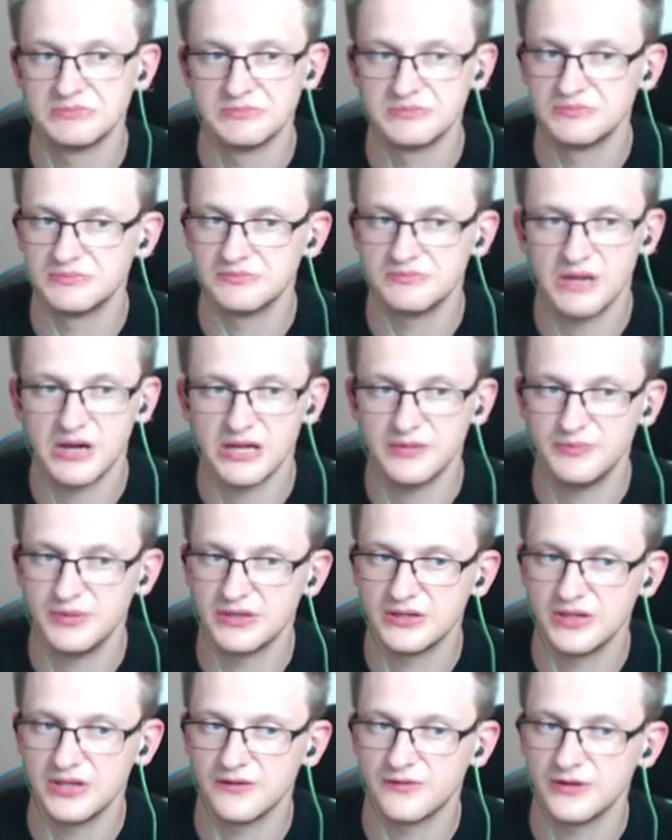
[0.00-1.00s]
Might be a
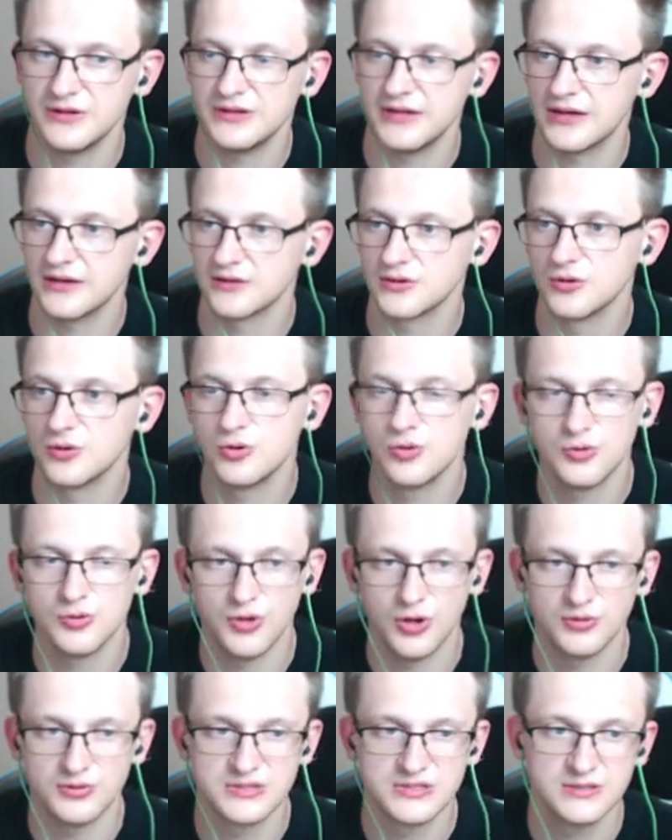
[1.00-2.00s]
tier three deck, who
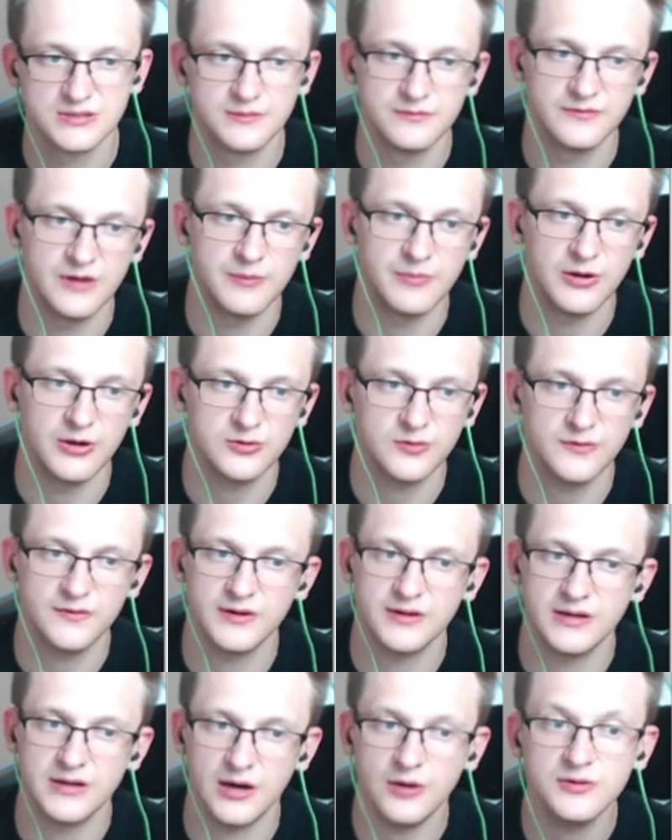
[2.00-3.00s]
knows? We're about to
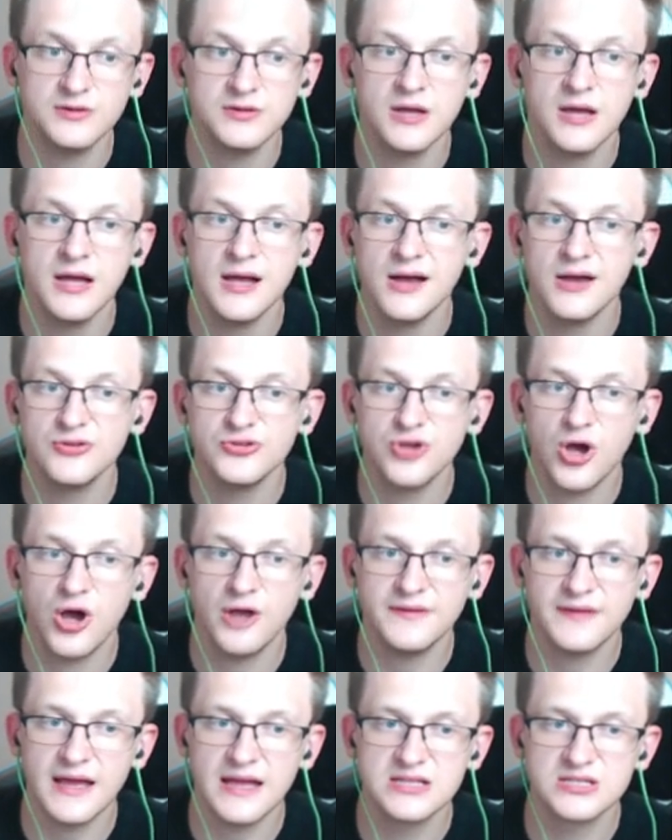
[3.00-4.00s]
find out.
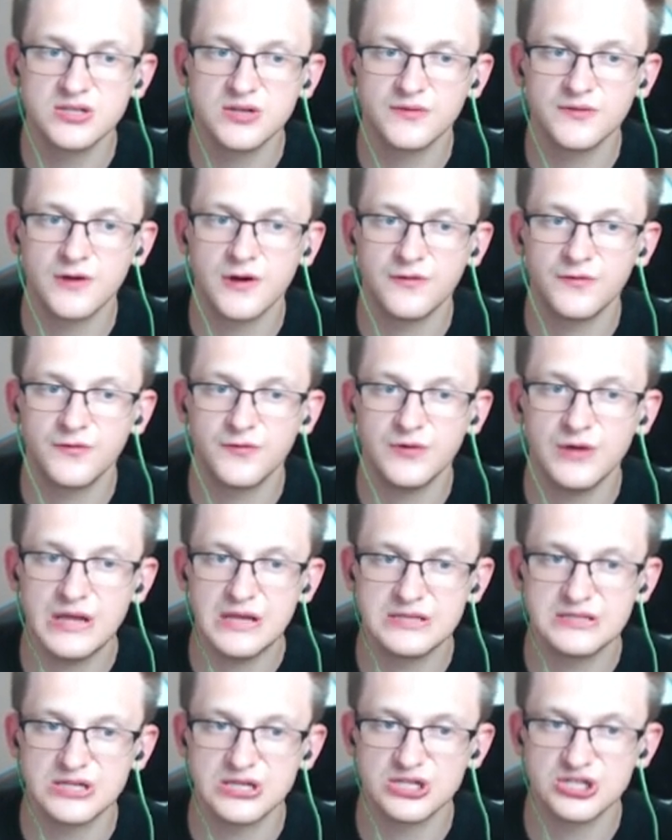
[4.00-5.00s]
Taunt ends off
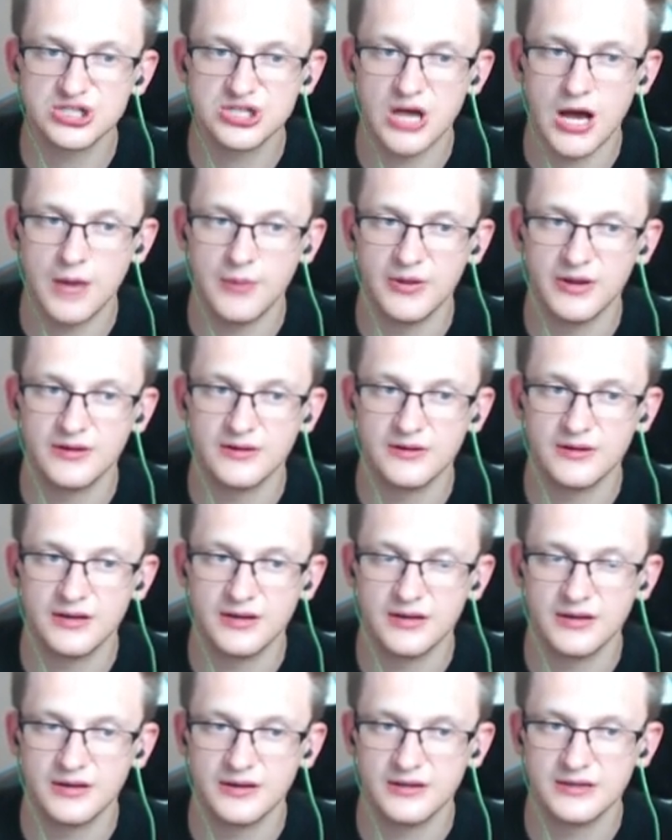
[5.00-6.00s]
Freeze Shaman.
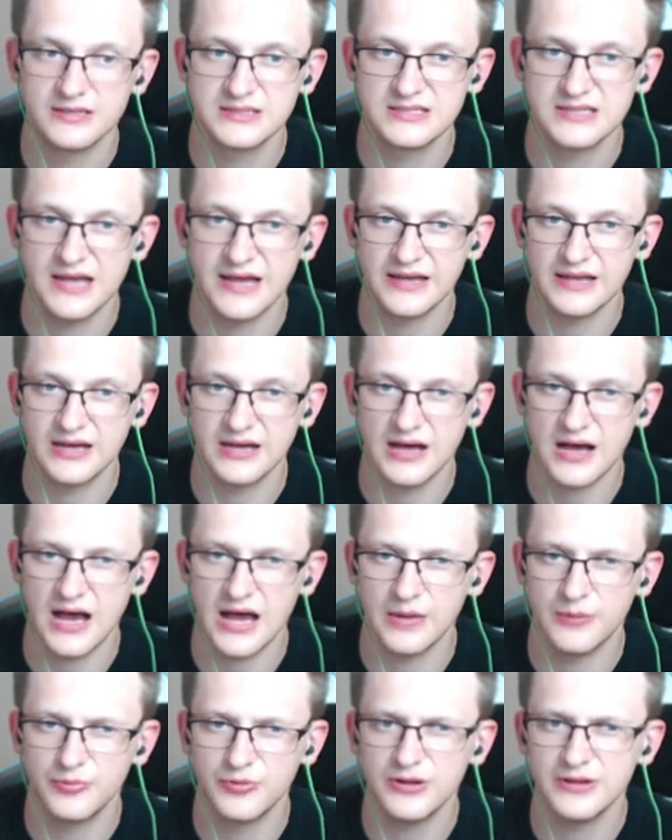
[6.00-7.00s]
Uh, it's like a
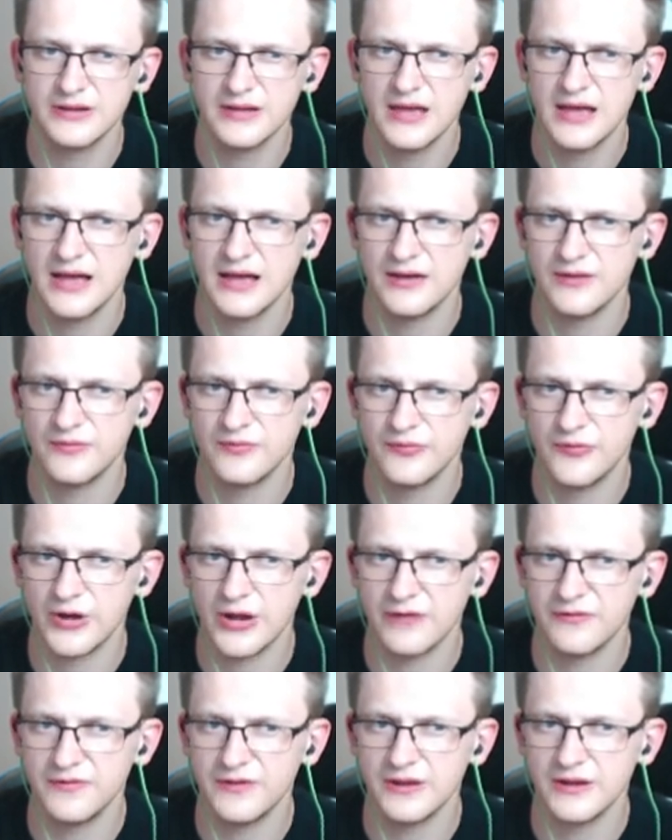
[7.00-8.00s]
hybrid. What I
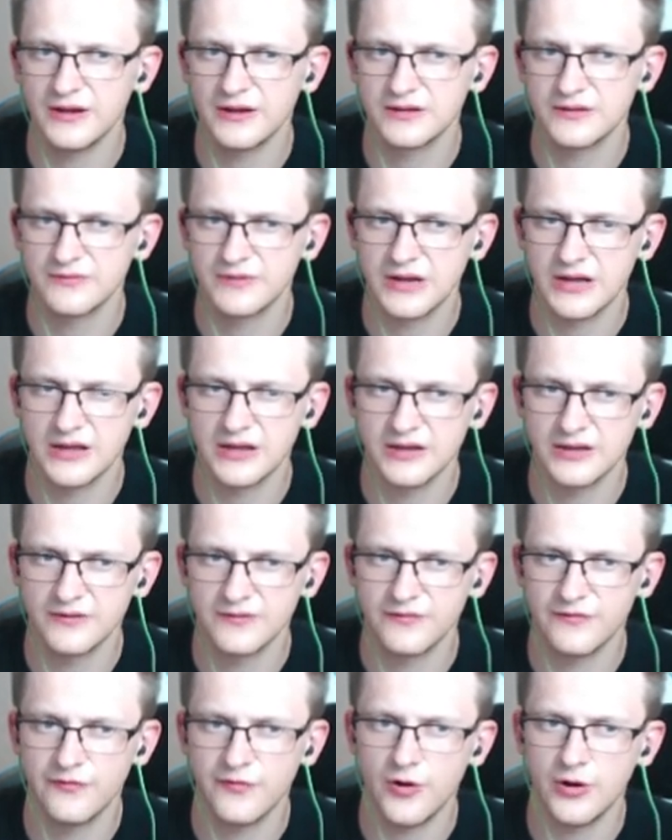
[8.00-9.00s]
figured when I
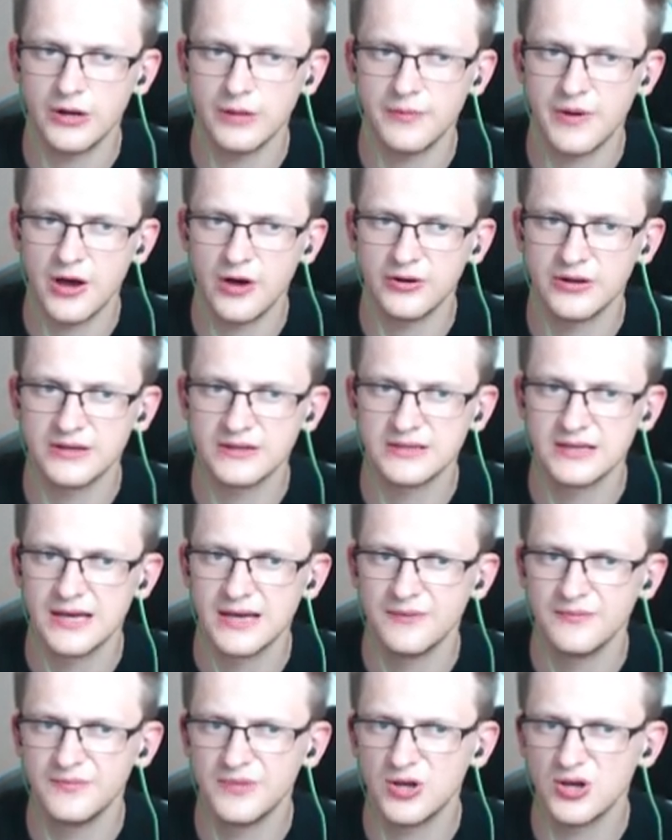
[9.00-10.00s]
thought about it,
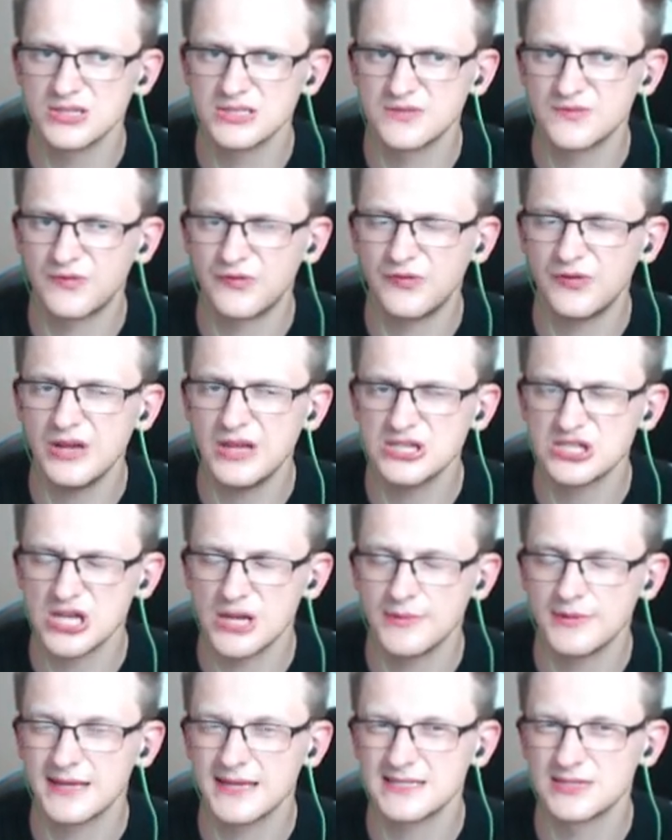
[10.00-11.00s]
because Freeze
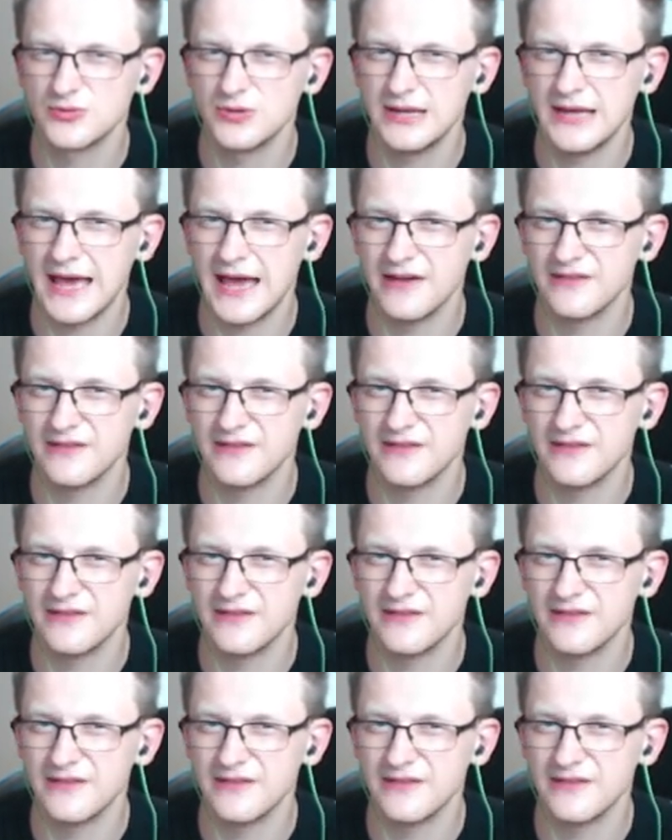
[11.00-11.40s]
Shaman doesn't really have